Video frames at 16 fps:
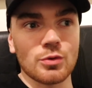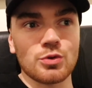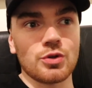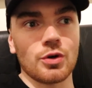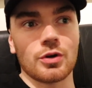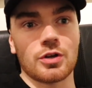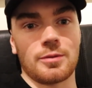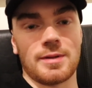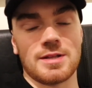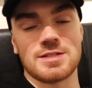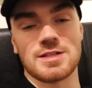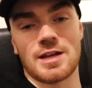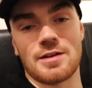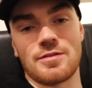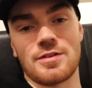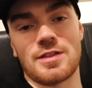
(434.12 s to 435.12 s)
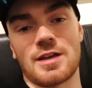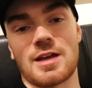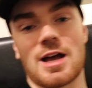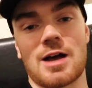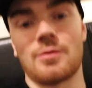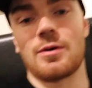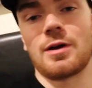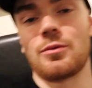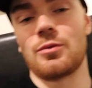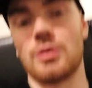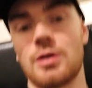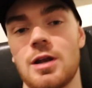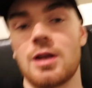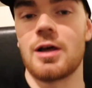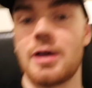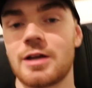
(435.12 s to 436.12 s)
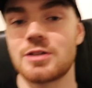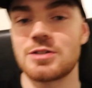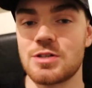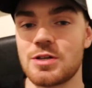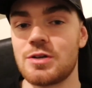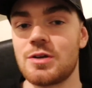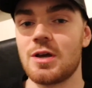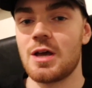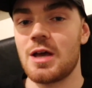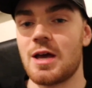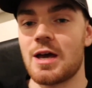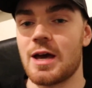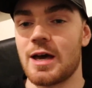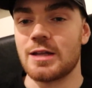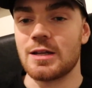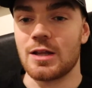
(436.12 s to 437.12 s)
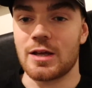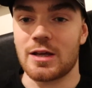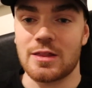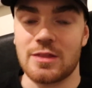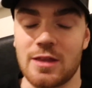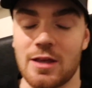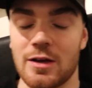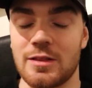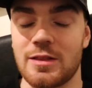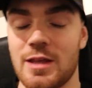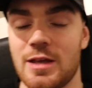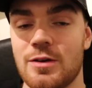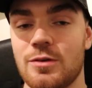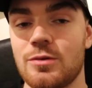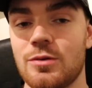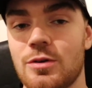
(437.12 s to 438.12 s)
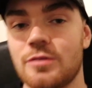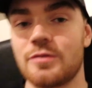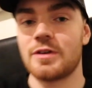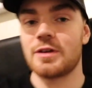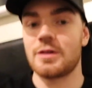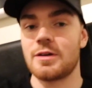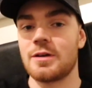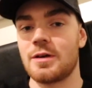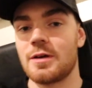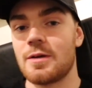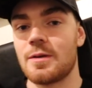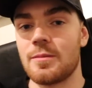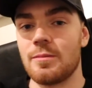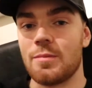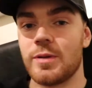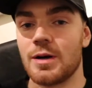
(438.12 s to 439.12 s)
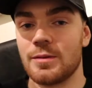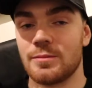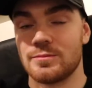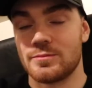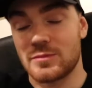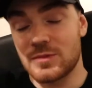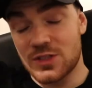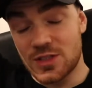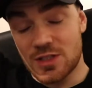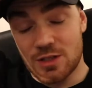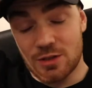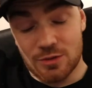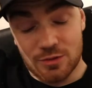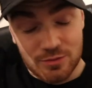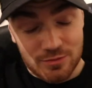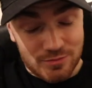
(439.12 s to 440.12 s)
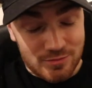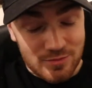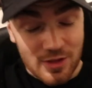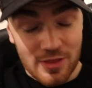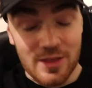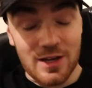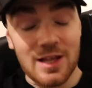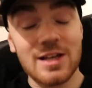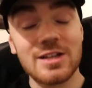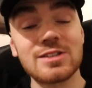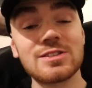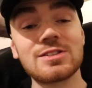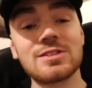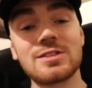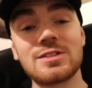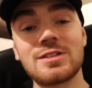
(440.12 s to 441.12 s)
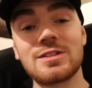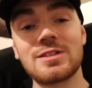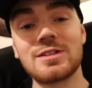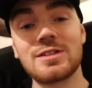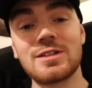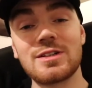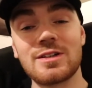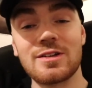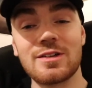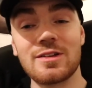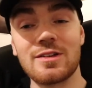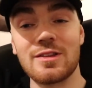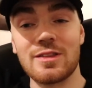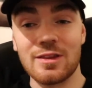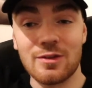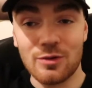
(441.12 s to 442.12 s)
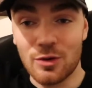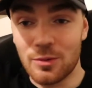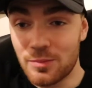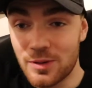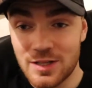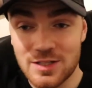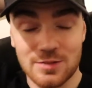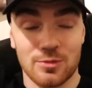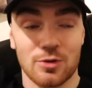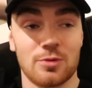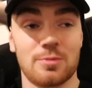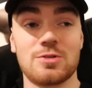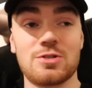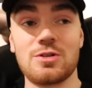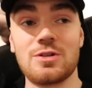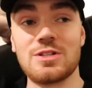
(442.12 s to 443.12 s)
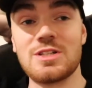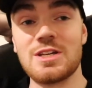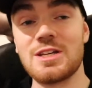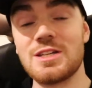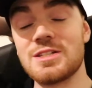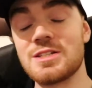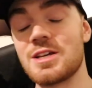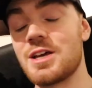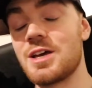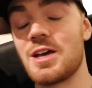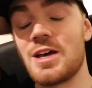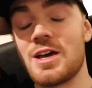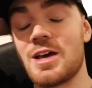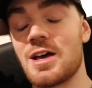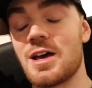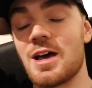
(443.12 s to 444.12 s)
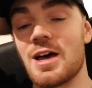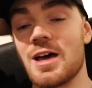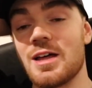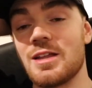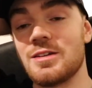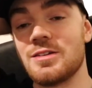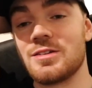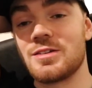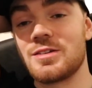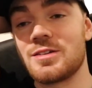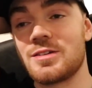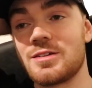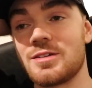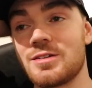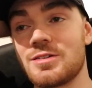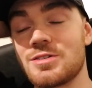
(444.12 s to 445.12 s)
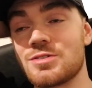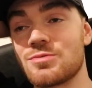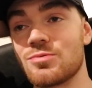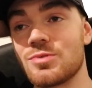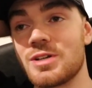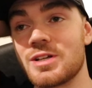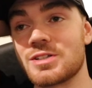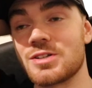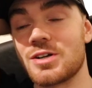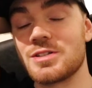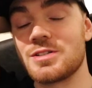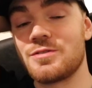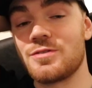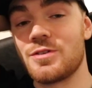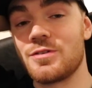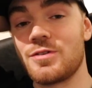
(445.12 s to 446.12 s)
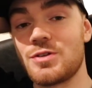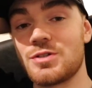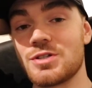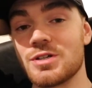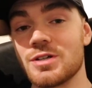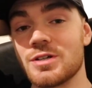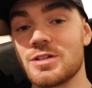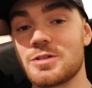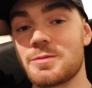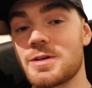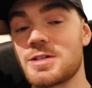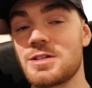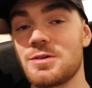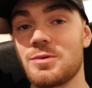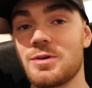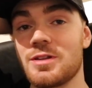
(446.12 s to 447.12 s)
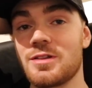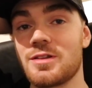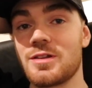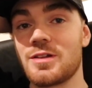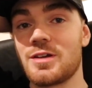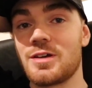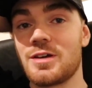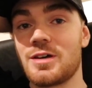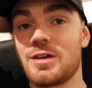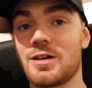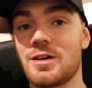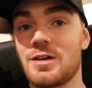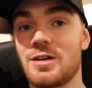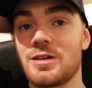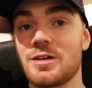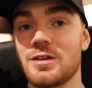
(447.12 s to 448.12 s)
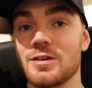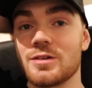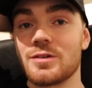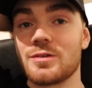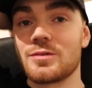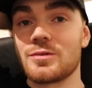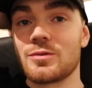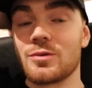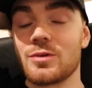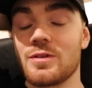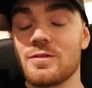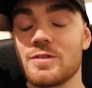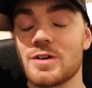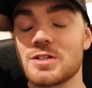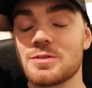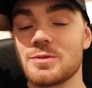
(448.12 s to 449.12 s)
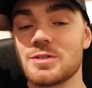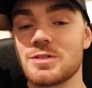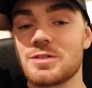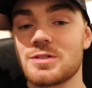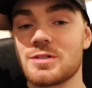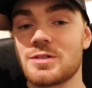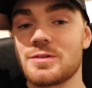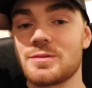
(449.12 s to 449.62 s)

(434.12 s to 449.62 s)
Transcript: documenting everything how I would like to and like the ideal of it, but still nonetheless we've got plenty more opportunities, and just really excited for the future, especially with, you know, all the investments.